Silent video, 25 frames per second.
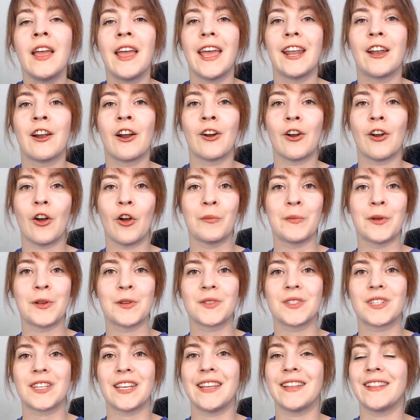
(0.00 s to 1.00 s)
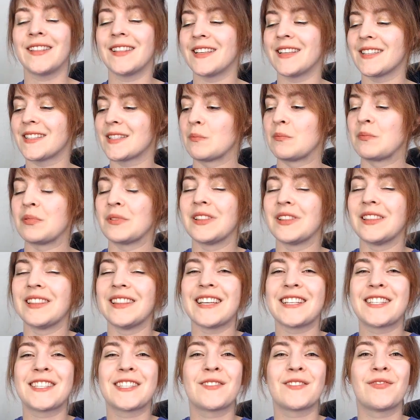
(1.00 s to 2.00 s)
and are almost in this
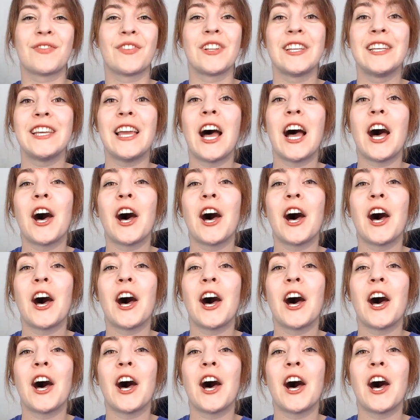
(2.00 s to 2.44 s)
blissfully